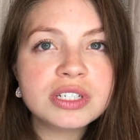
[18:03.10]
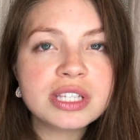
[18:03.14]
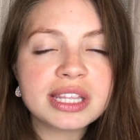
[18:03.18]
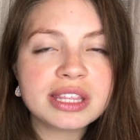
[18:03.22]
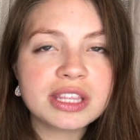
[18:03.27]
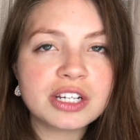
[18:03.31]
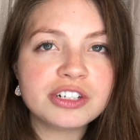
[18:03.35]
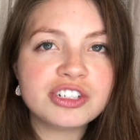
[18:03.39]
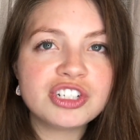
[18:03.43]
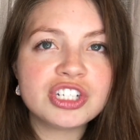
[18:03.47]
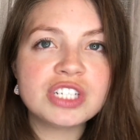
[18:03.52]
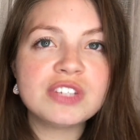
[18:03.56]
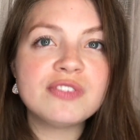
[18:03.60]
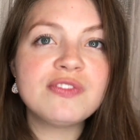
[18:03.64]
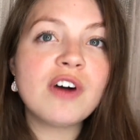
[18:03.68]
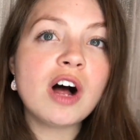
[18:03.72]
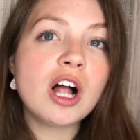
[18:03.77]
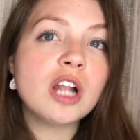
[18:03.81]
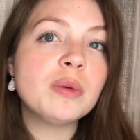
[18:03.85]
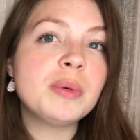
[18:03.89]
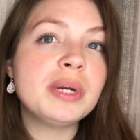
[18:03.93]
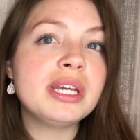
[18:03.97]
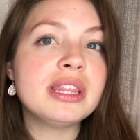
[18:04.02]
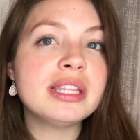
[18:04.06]
that they're just
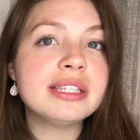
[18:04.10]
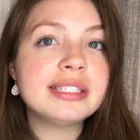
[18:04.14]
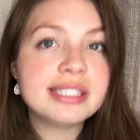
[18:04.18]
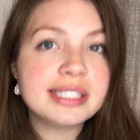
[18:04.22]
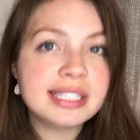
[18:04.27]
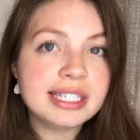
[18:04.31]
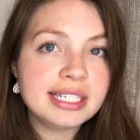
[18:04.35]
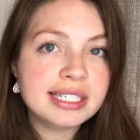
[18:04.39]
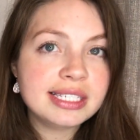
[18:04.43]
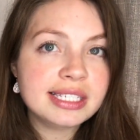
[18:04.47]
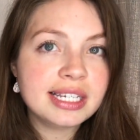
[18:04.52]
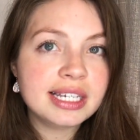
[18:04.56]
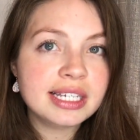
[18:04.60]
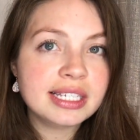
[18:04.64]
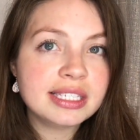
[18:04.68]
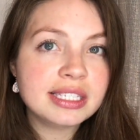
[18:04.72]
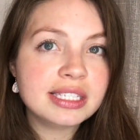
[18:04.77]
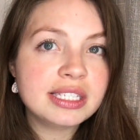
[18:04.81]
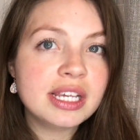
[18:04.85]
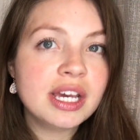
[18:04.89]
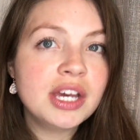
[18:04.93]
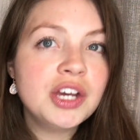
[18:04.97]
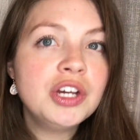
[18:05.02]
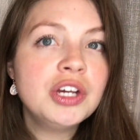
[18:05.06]
following the seasons.